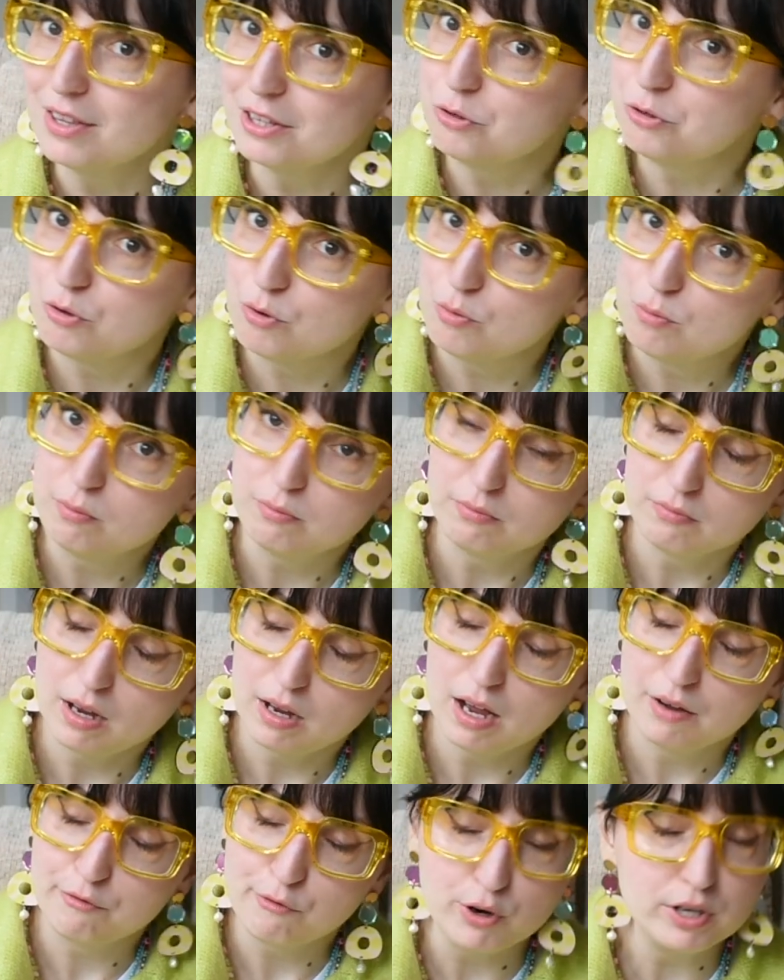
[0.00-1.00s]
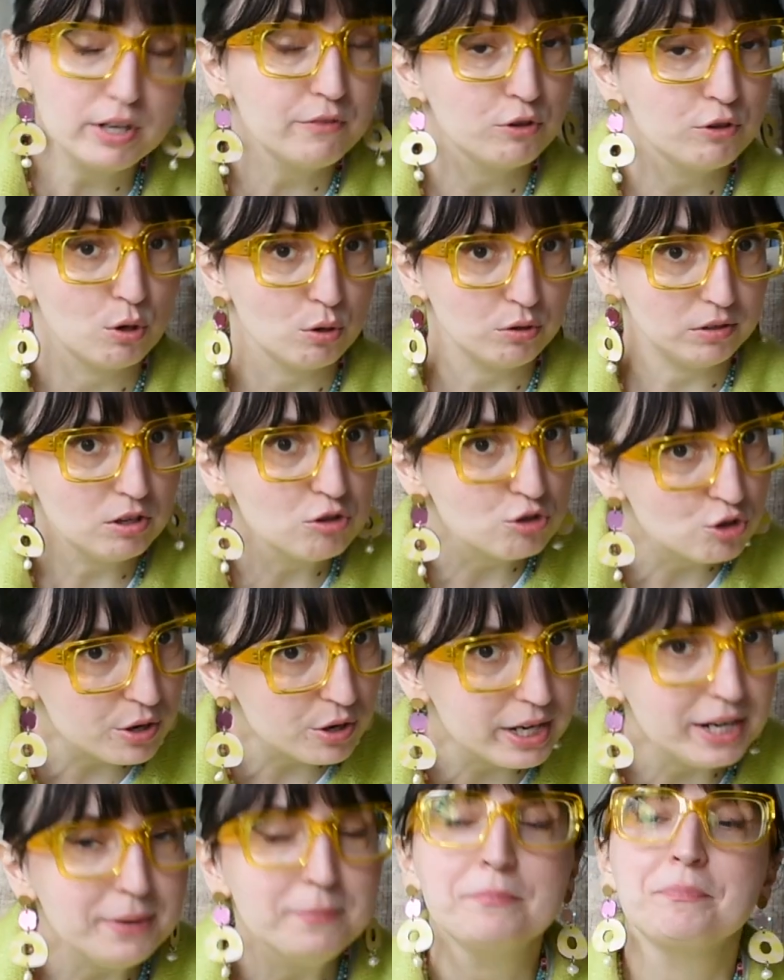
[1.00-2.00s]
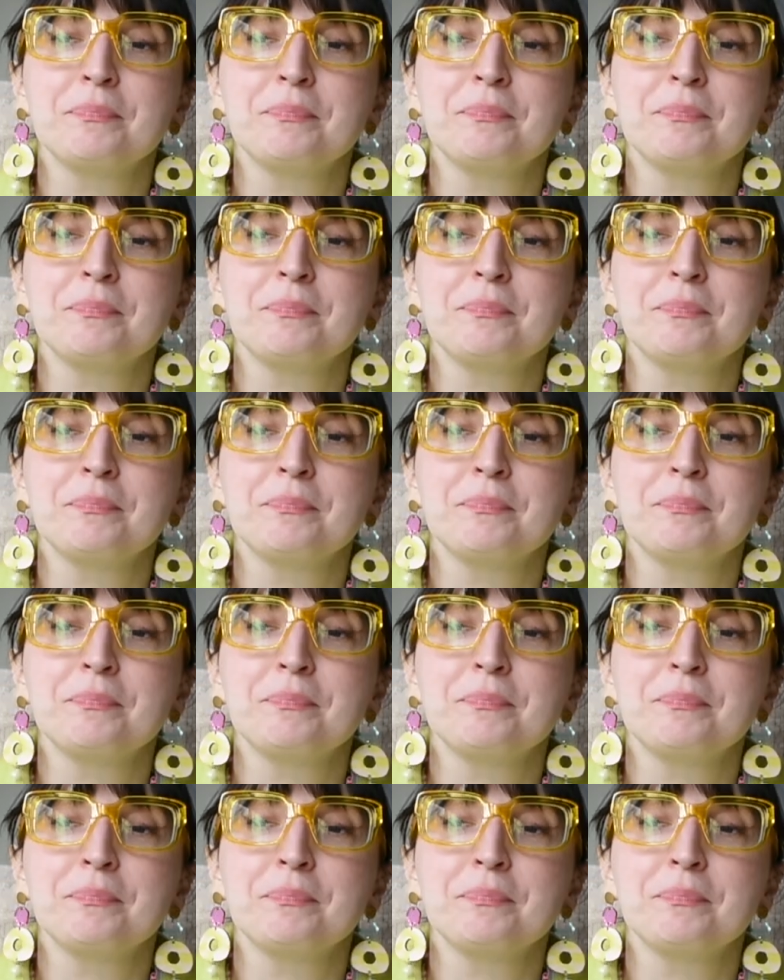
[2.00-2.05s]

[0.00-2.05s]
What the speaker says: that you avoid if you don't enjoy.